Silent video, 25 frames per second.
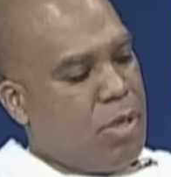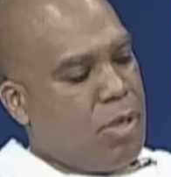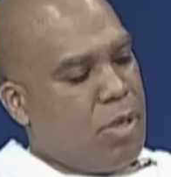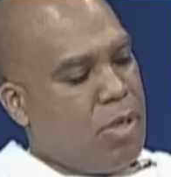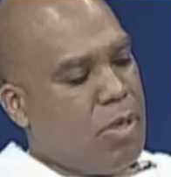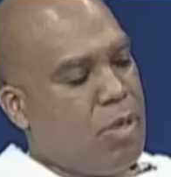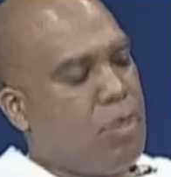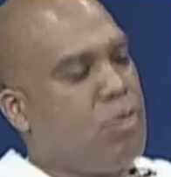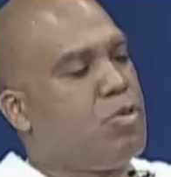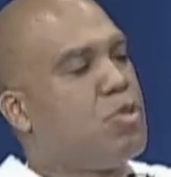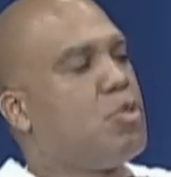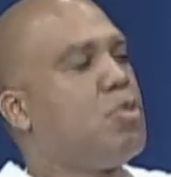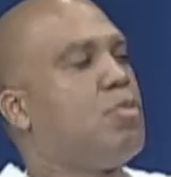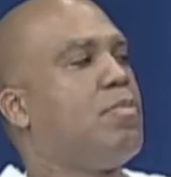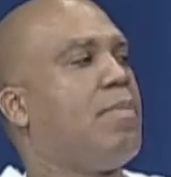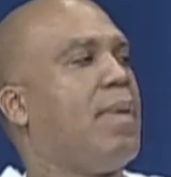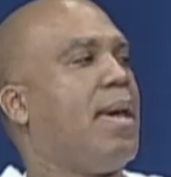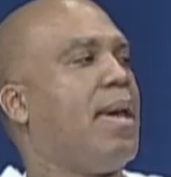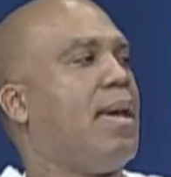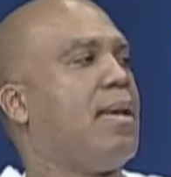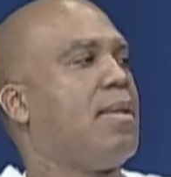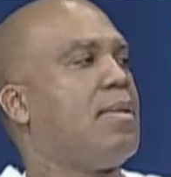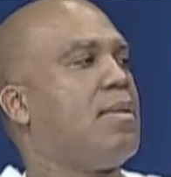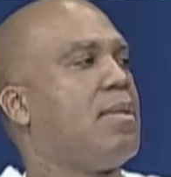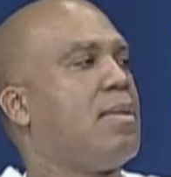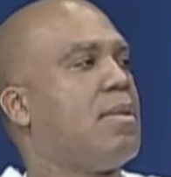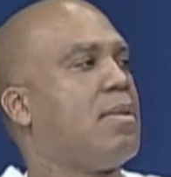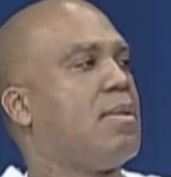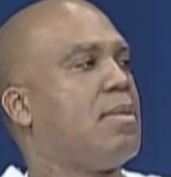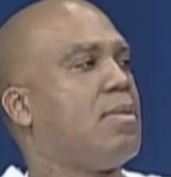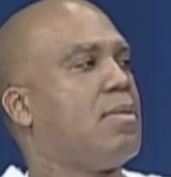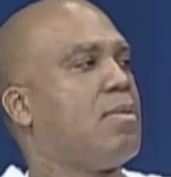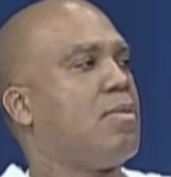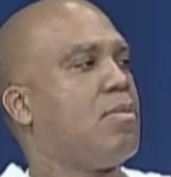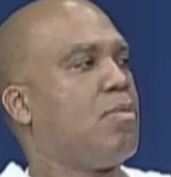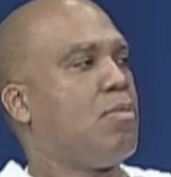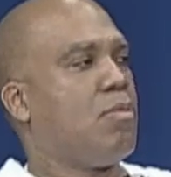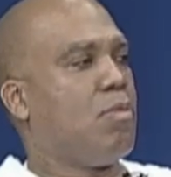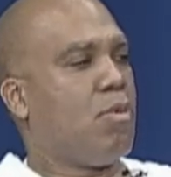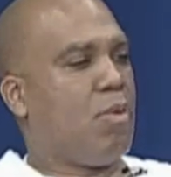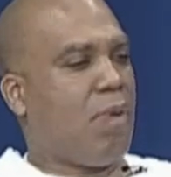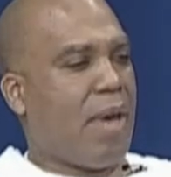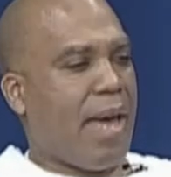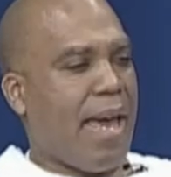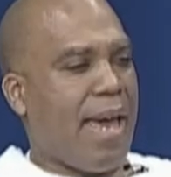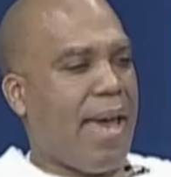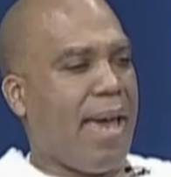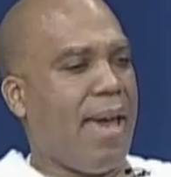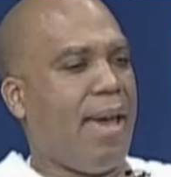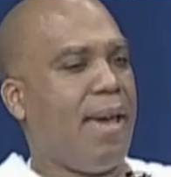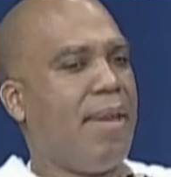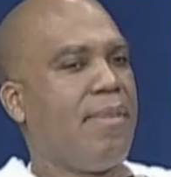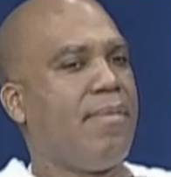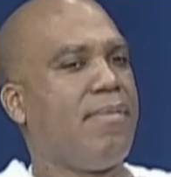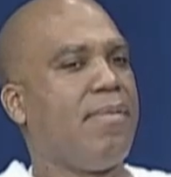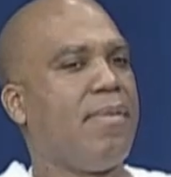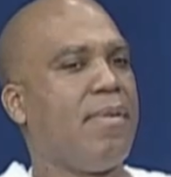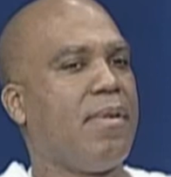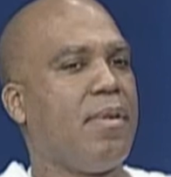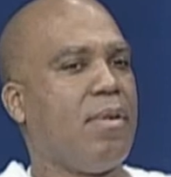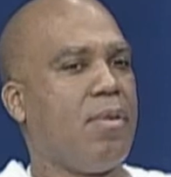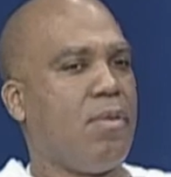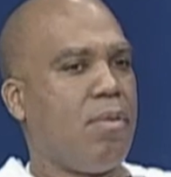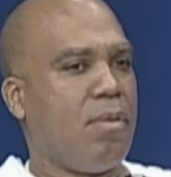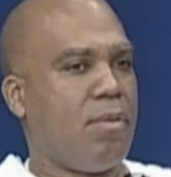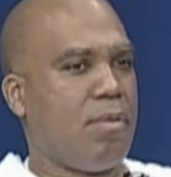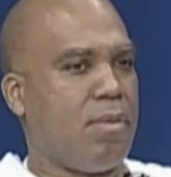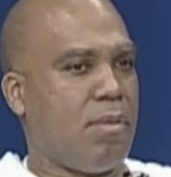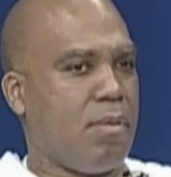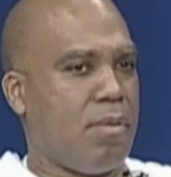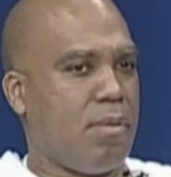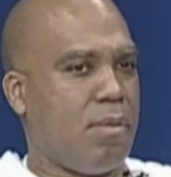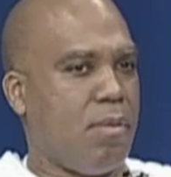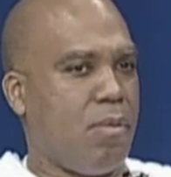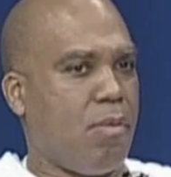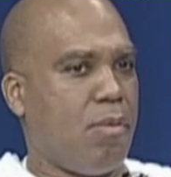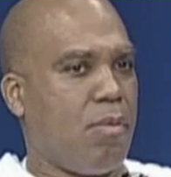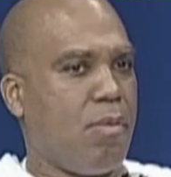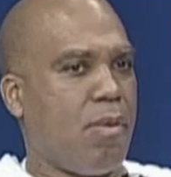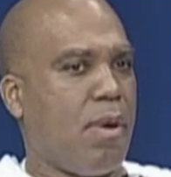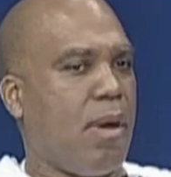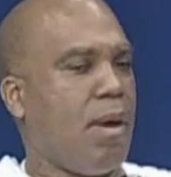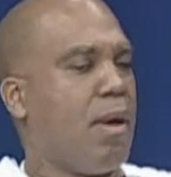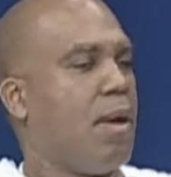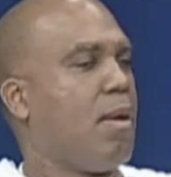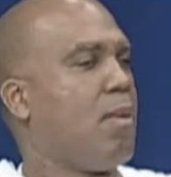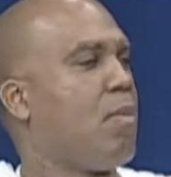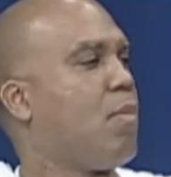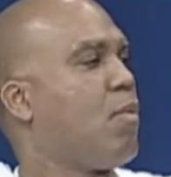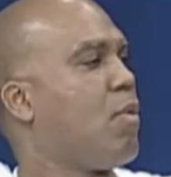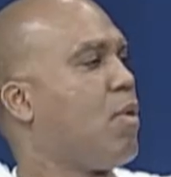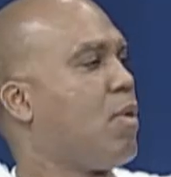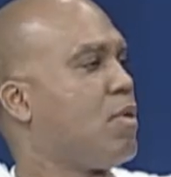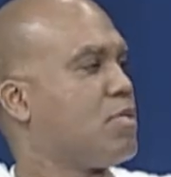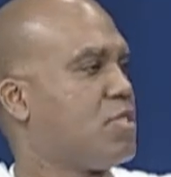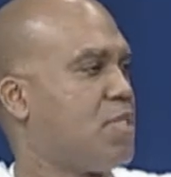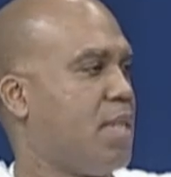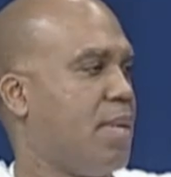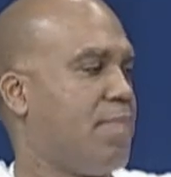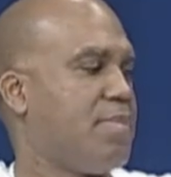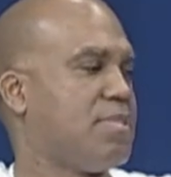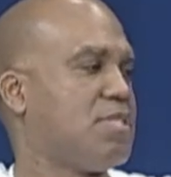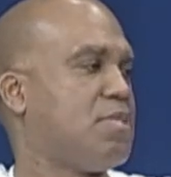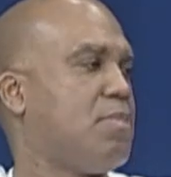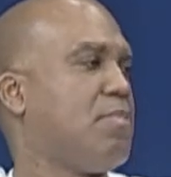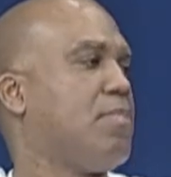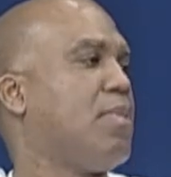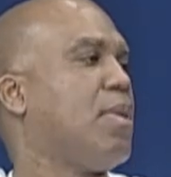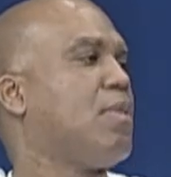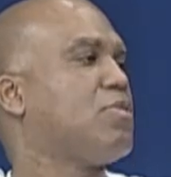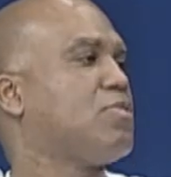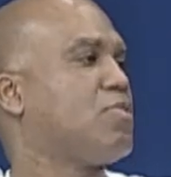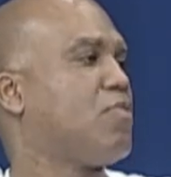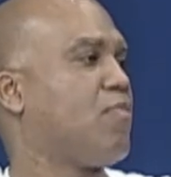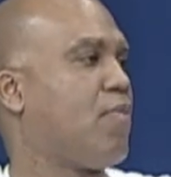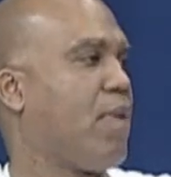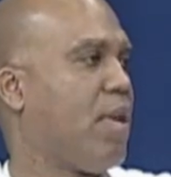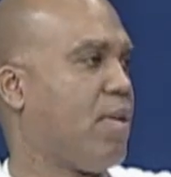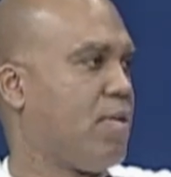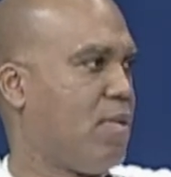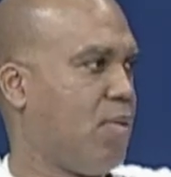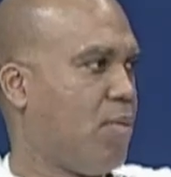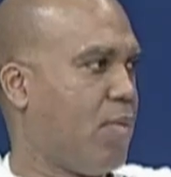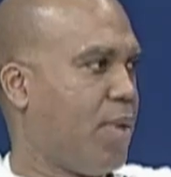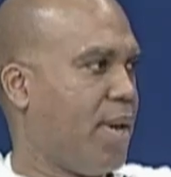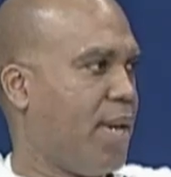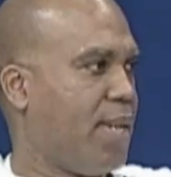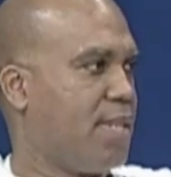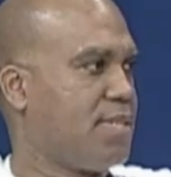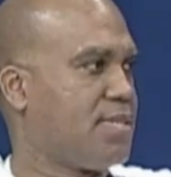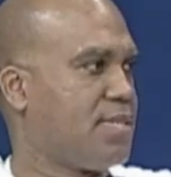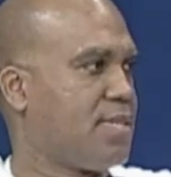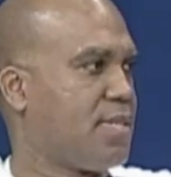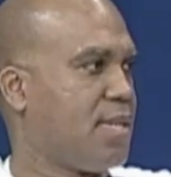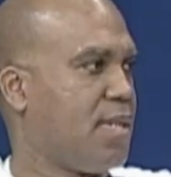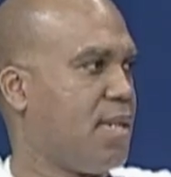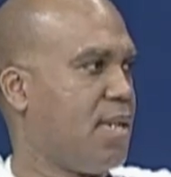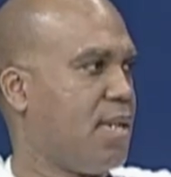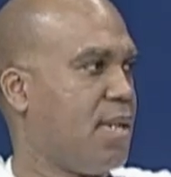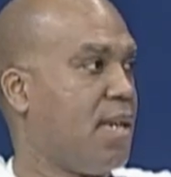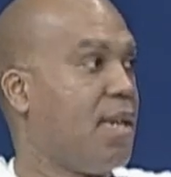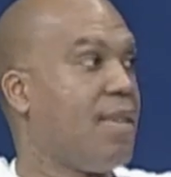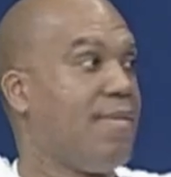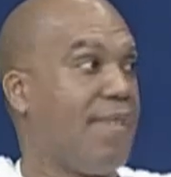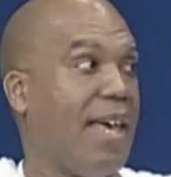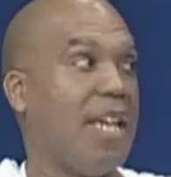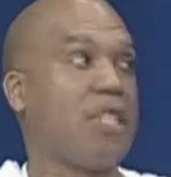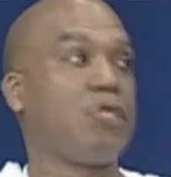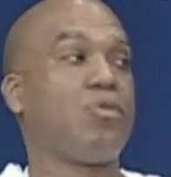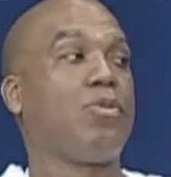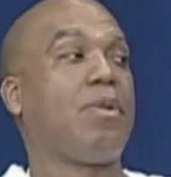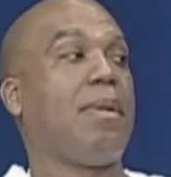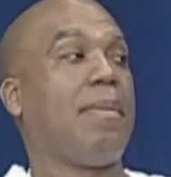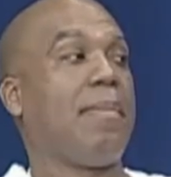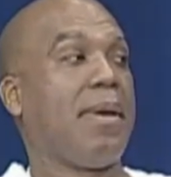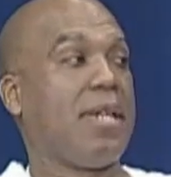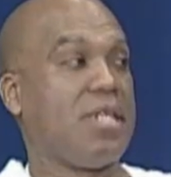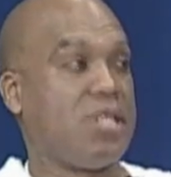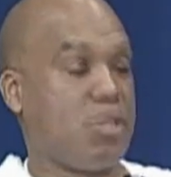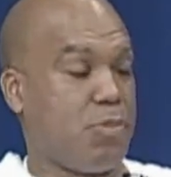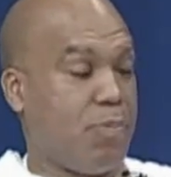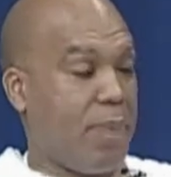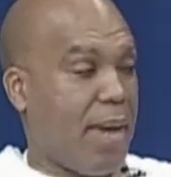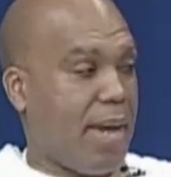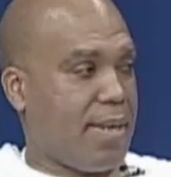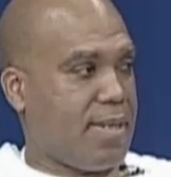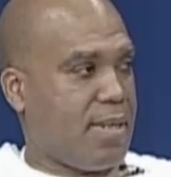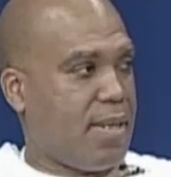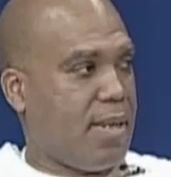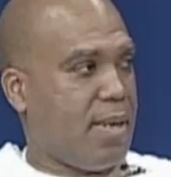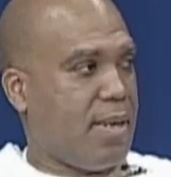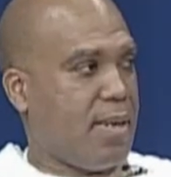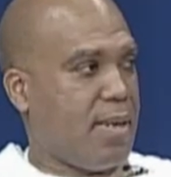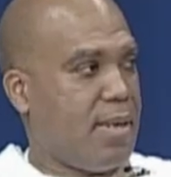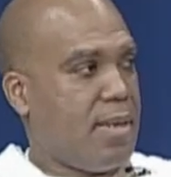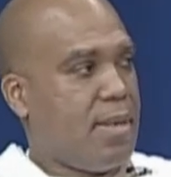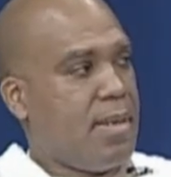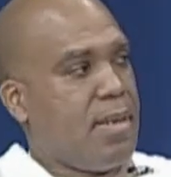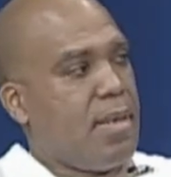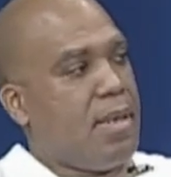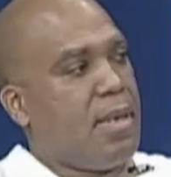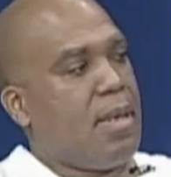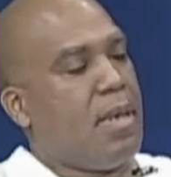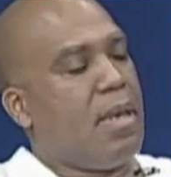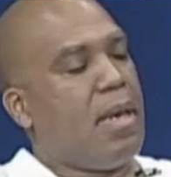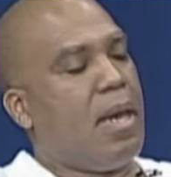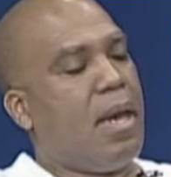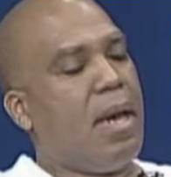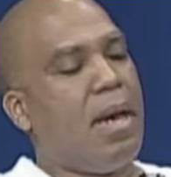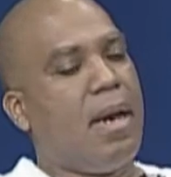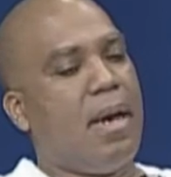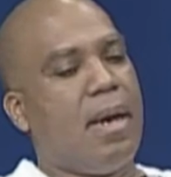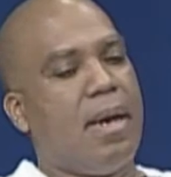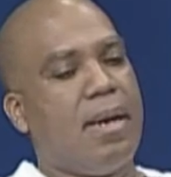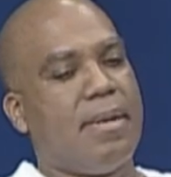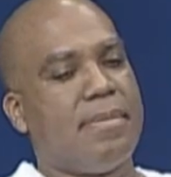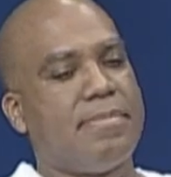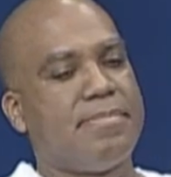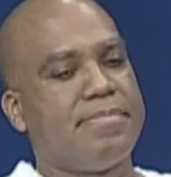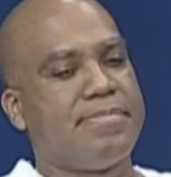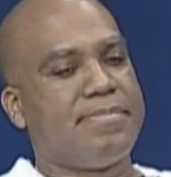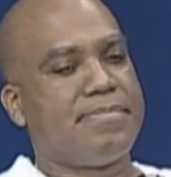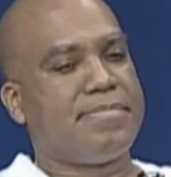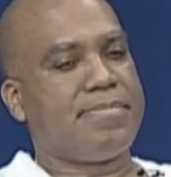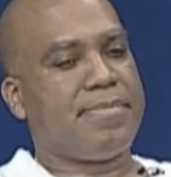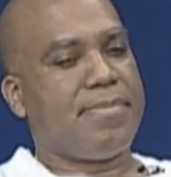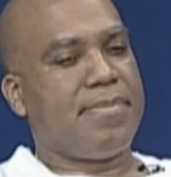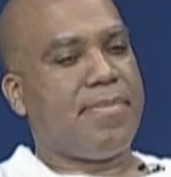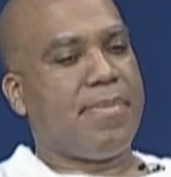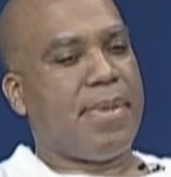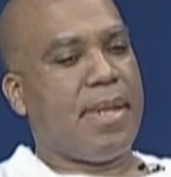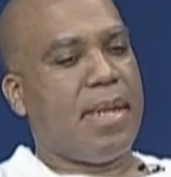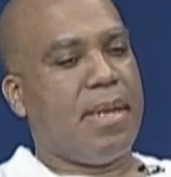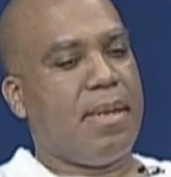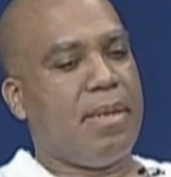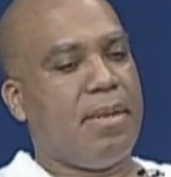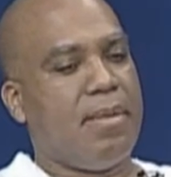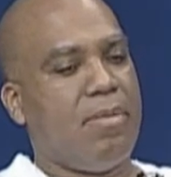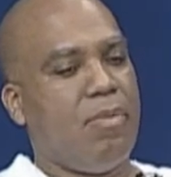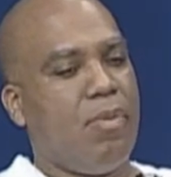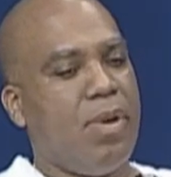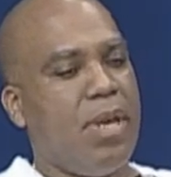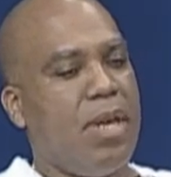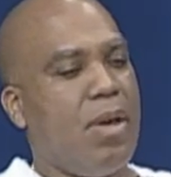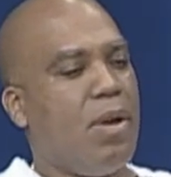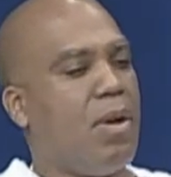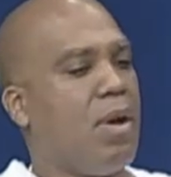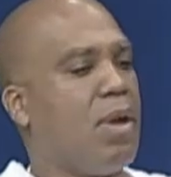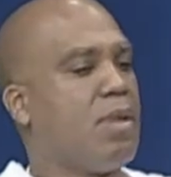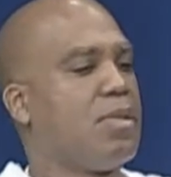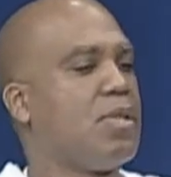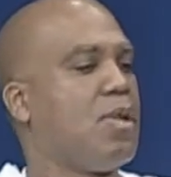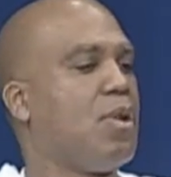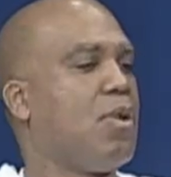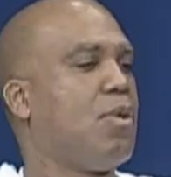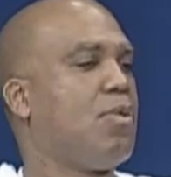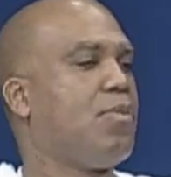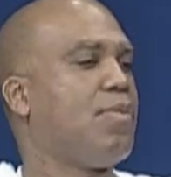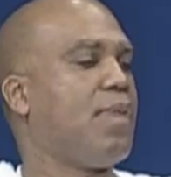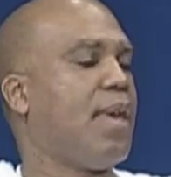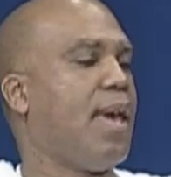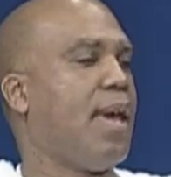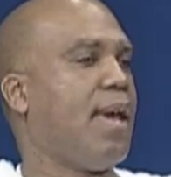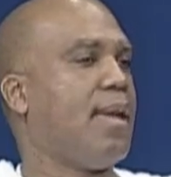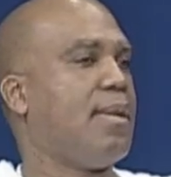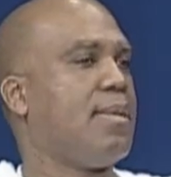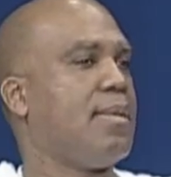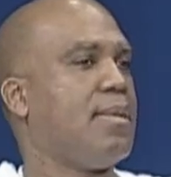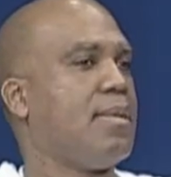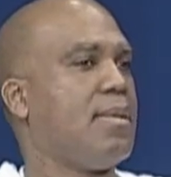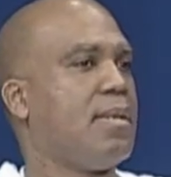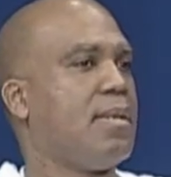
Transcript: you two men will have uh, world championship belts around your waist. That's what I'm expecting. Um, we all know that